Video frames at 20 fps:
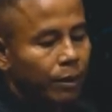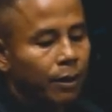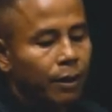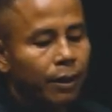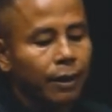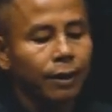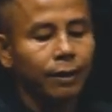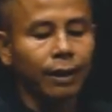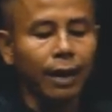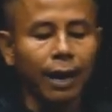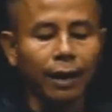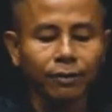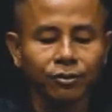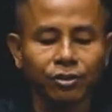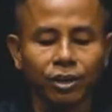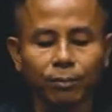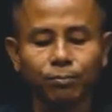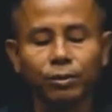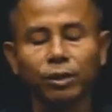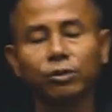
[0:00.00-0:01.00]
In Acts
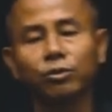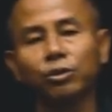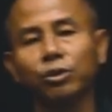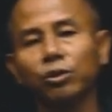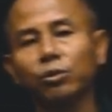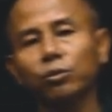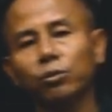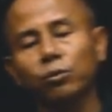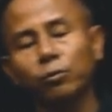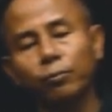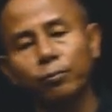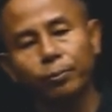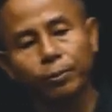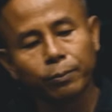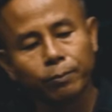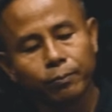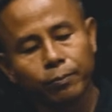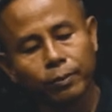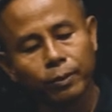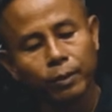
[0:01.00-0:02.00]
chapter 2,
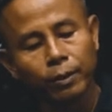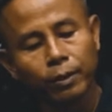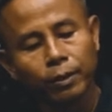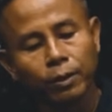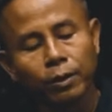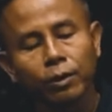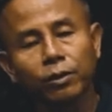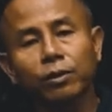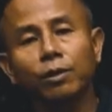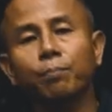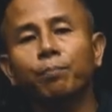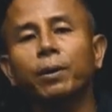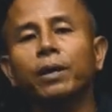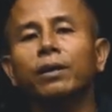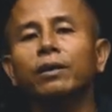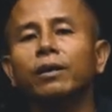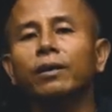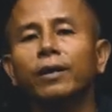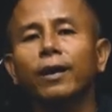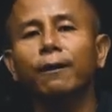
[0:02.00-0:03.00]
the
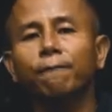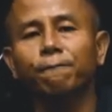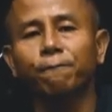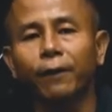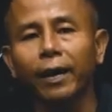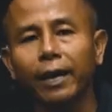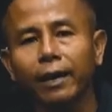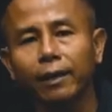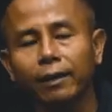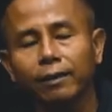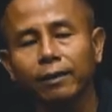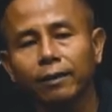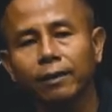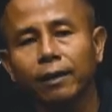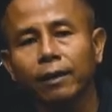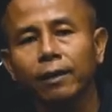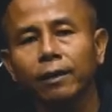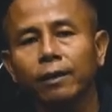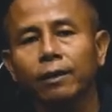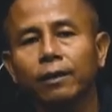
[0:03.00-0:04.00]
Peter that failed,
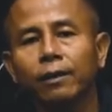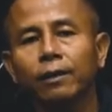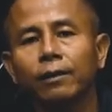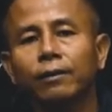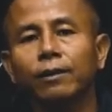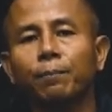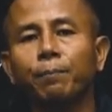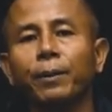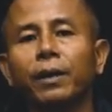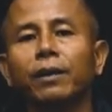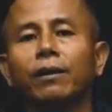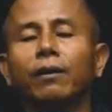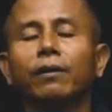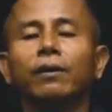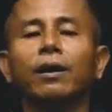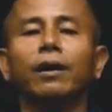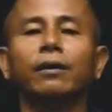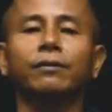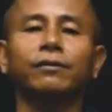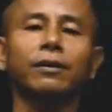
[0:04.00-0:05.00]
the Peter
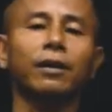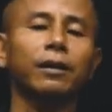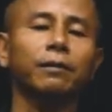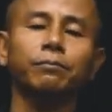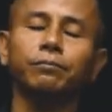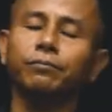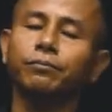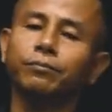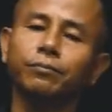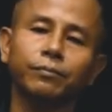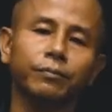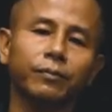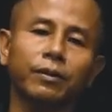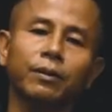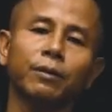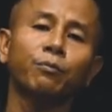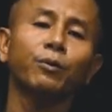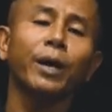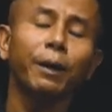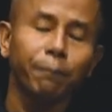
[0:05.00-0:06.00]
that um,
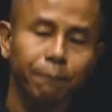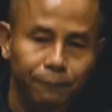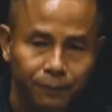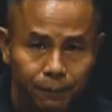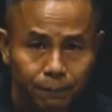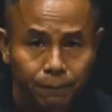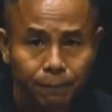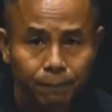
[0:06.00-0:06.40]
whims.